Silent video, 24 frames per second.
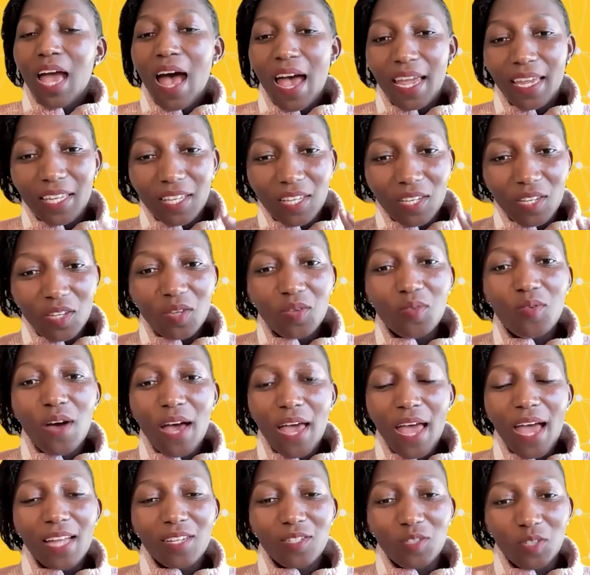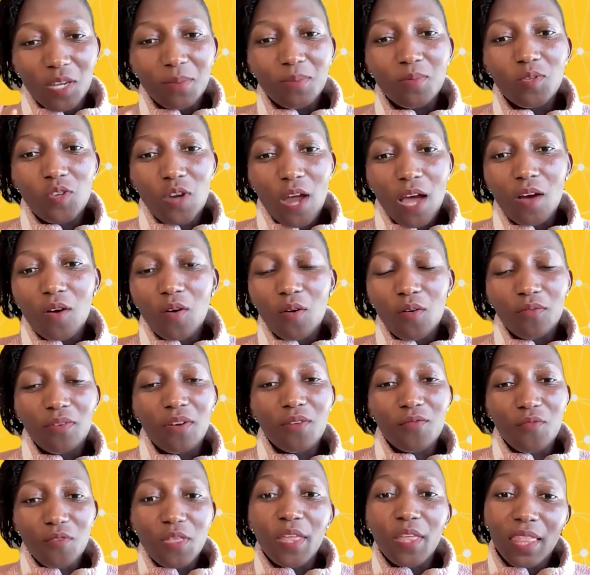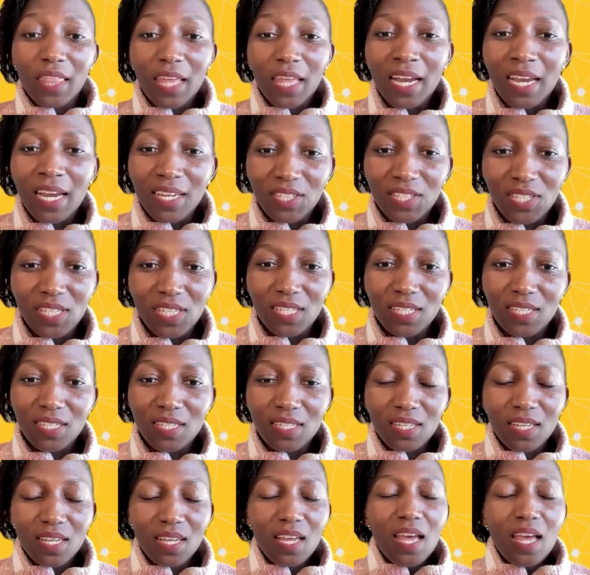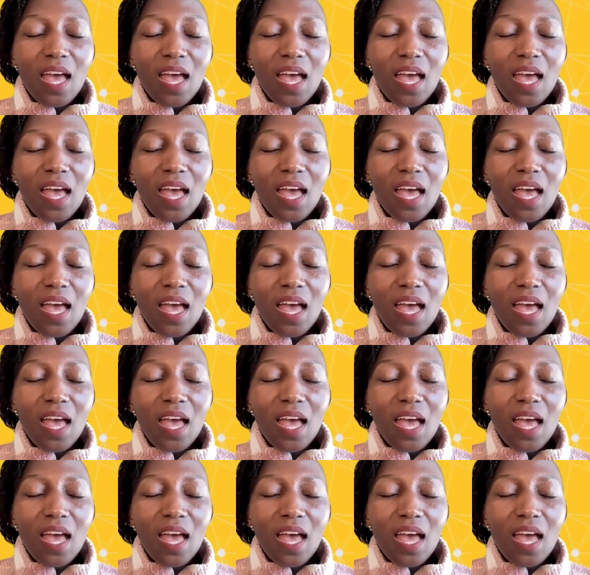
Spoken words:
I knew I had to keep track of everything that I did.